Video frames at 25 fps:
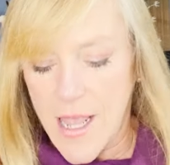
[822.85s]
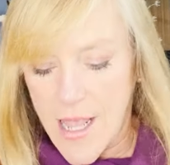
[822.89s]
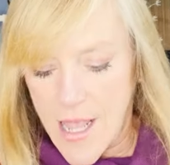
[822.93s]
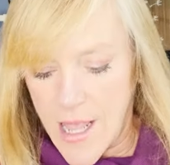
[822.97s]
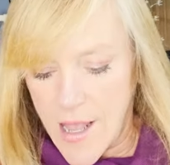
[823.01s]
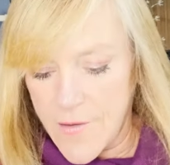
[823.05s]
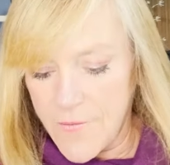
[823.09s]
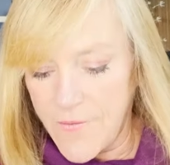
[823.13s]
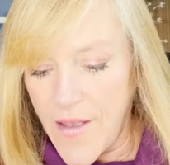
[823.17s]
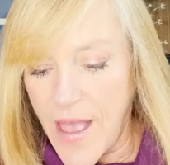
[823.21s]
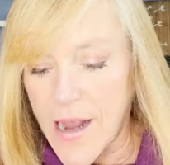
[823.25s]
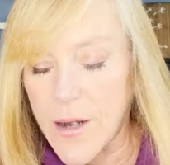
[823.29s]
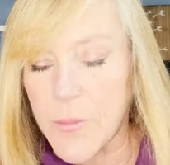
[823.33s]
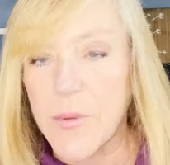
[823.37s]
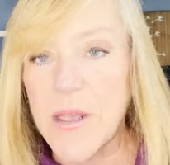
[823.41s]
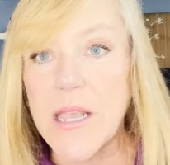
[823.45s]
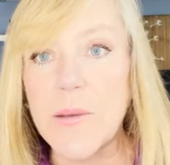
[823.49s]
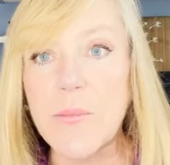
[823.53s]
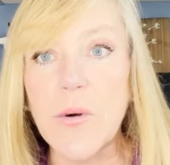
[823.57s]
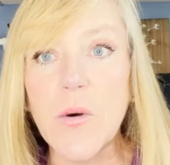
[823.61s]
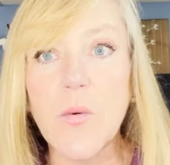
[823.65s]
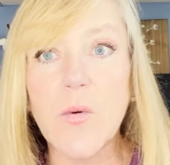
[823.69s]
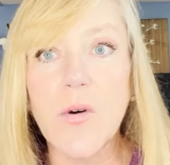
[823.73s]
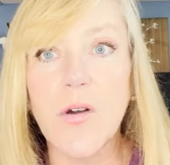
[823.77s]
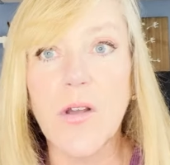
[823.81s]
In fact,
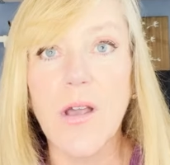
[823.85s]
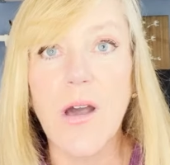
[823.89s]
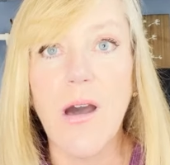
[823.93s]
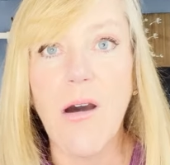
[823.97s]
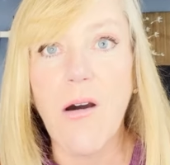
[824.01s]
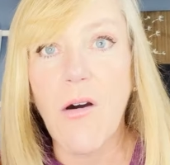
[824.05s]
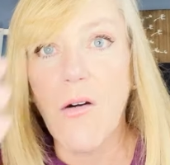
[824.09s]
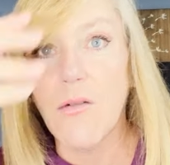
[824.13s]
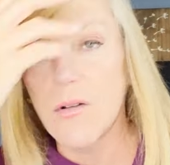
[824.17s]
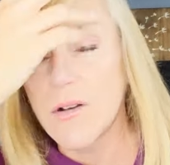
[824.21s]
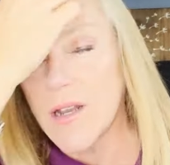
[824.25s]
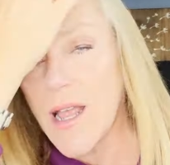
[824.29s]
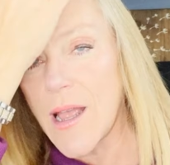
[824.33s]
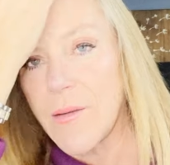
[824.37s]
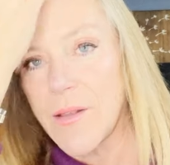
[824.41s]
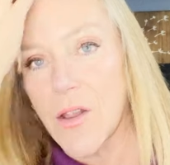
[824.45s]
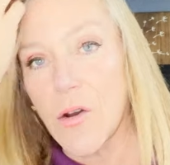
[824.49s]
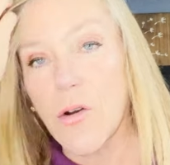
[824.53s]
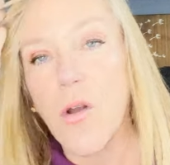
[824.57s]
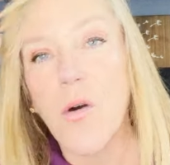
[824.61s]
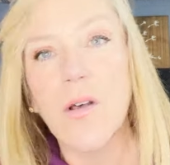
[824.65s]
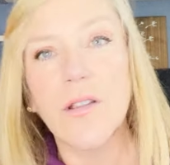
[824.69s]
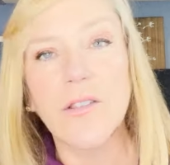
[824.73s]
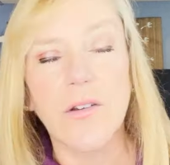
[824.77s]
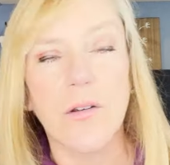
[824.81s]
people will go, and they'll
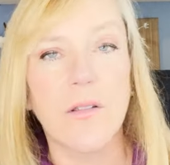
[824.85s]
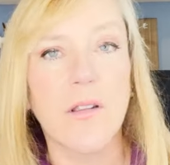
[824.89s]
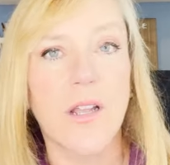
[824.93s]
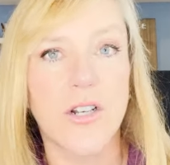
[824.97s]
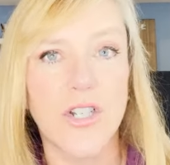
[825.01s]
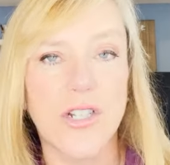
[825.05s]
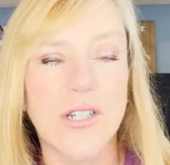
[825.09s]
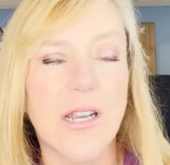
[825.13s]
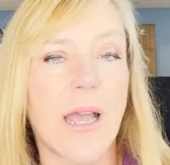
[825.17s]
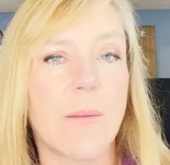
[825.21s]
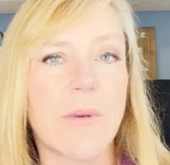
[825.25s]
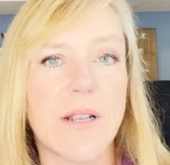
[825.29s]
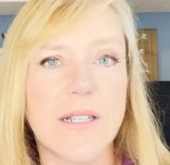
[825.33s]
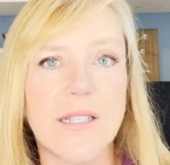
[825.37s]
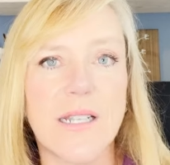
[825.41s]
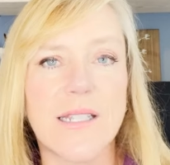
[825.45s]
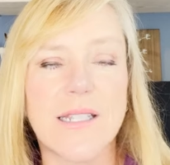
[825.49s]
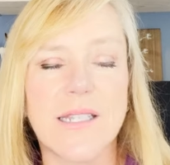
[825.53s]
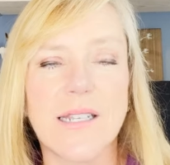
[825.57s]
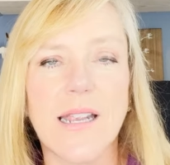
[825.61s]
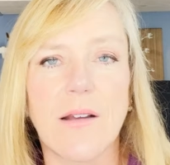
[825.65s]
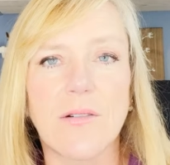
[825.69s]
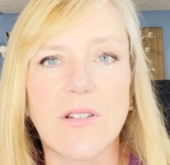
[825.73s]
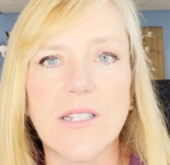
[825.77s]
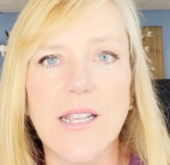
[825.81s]
go on their lunchtime because it's
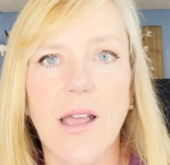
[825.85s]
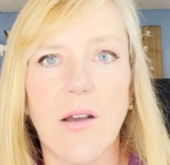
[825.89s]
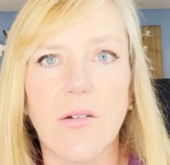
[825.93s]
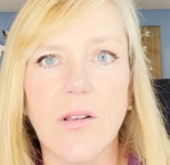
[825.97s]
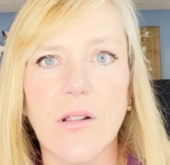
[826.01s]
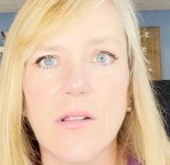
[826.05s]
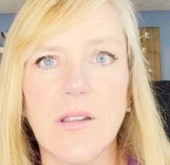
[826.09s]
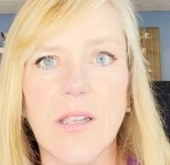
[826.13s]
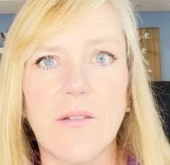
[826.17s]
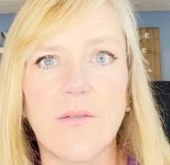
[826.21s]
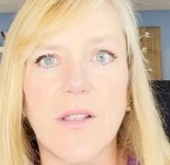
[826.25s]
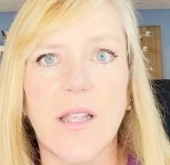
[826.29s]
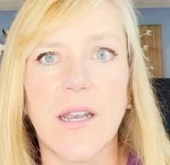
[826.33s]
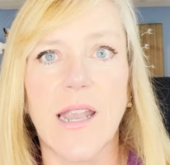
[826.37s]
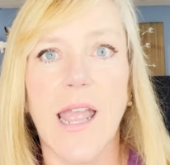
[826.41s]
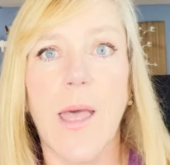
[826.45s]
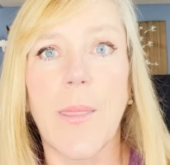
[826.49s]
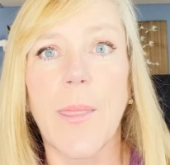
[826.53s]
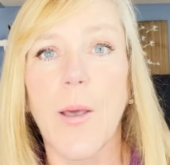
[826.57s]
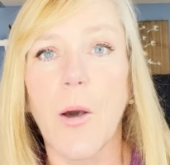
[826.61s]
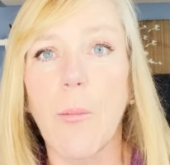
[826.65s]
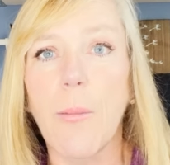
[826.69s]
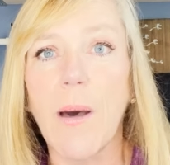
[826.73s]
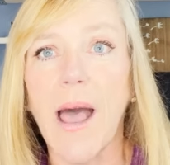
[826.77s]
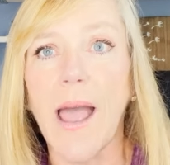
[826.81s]
downtown Cleveland,
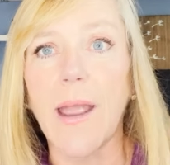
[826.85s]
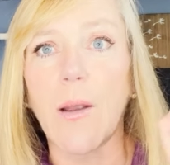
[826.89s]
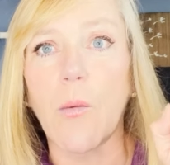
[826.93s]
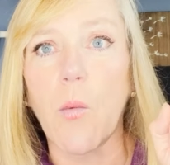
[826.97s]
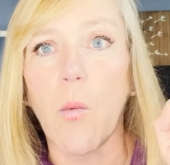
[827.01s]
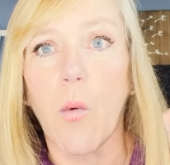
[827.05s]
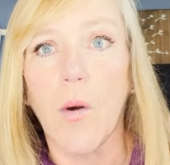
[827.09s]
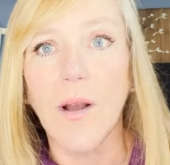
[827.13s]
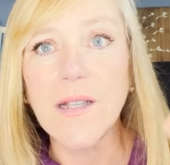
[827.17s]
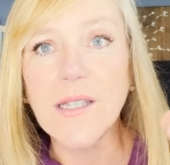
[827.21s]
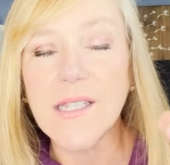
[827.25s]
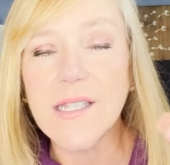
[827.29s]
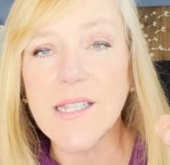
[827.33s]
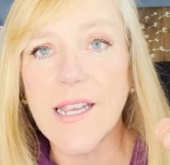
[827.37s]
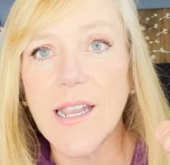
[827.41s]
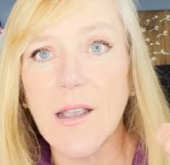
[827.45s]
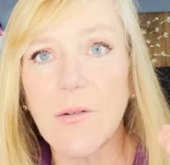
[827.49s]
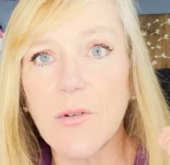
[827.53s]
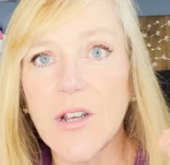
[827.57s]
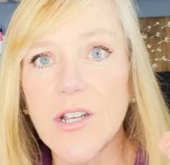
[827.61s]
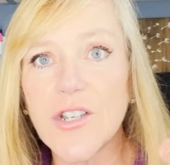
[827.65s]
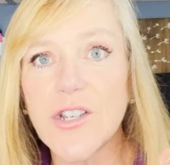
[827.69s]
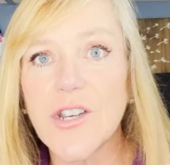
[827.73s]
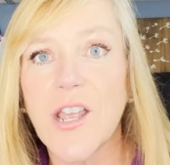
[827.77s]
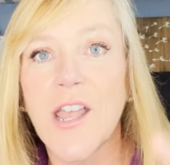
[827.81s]
and they'll buy one
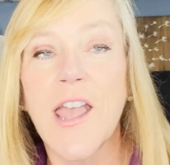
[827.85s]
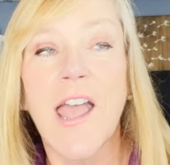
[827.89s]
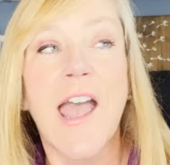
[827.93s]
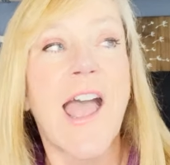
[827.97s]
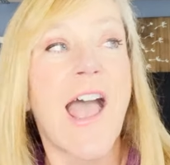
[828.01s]
sandwich,